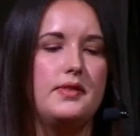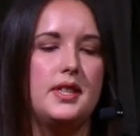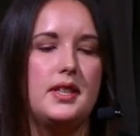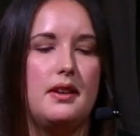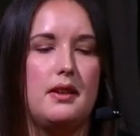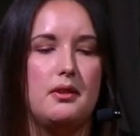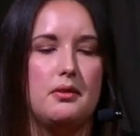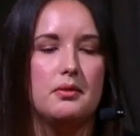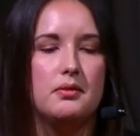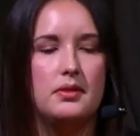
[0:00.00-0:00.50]

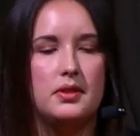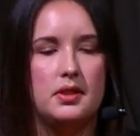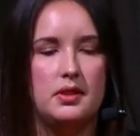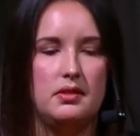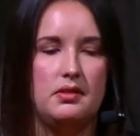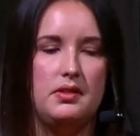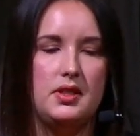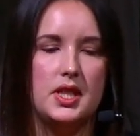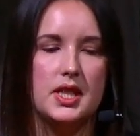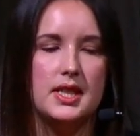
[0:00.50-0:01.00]
so
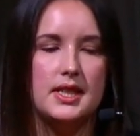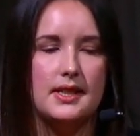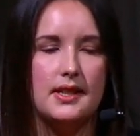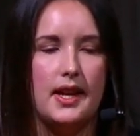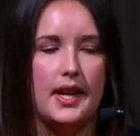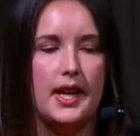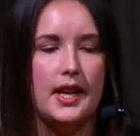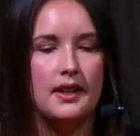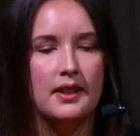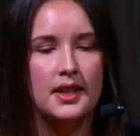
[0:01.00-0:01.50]
just
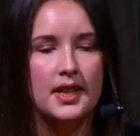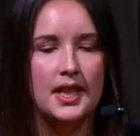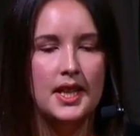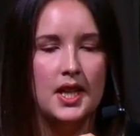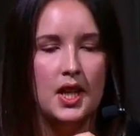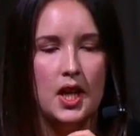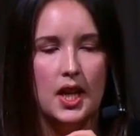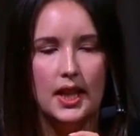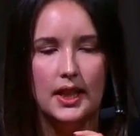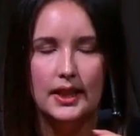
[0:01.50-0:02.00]
like
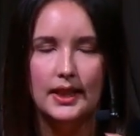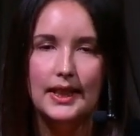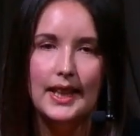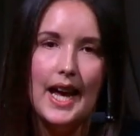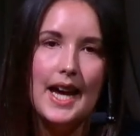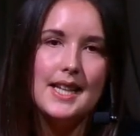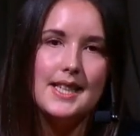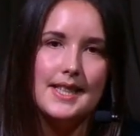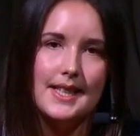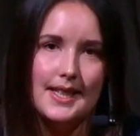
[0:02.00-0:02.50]

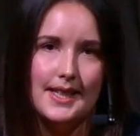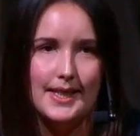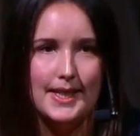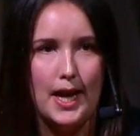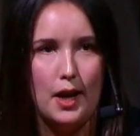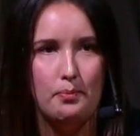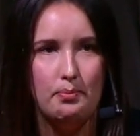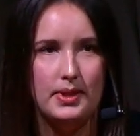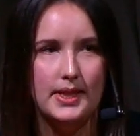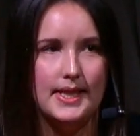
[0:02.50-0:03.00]
less than
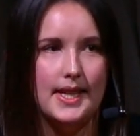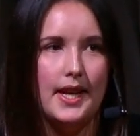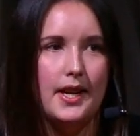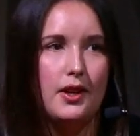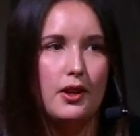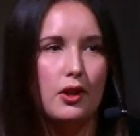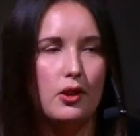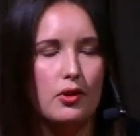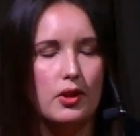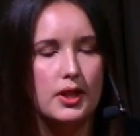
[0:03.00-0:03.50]

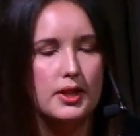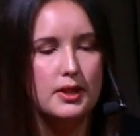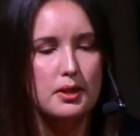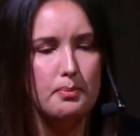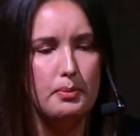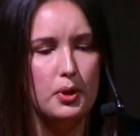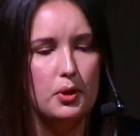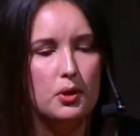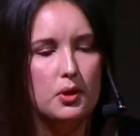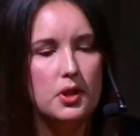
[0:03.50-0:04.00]
10% across the
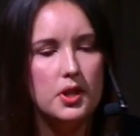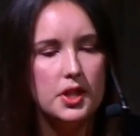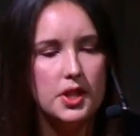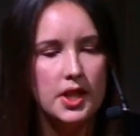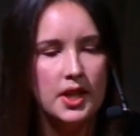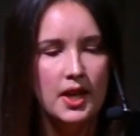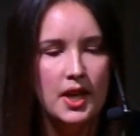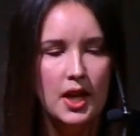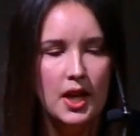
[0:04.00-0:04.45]
board,